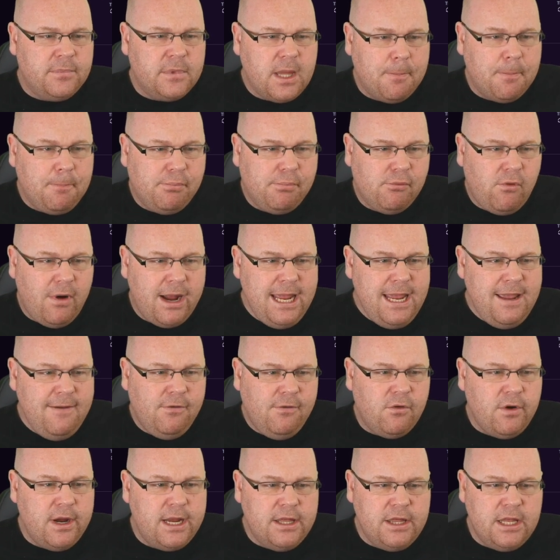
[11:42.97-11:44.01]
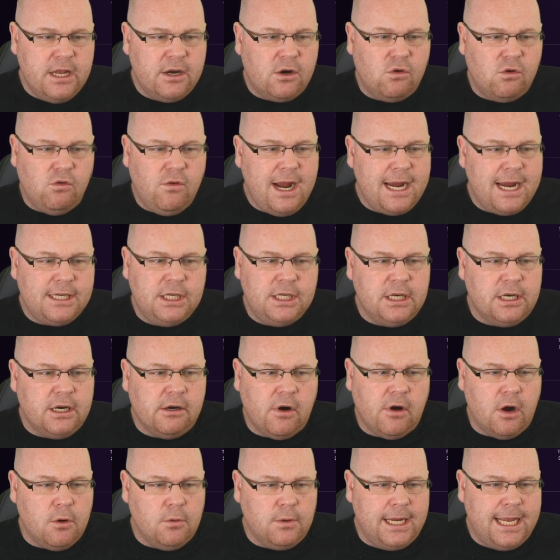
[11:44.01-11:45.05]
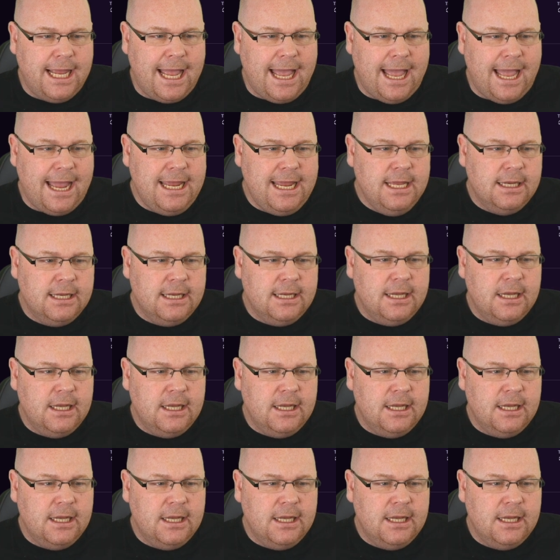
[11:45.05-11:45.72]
The bravery and the aggression are okay.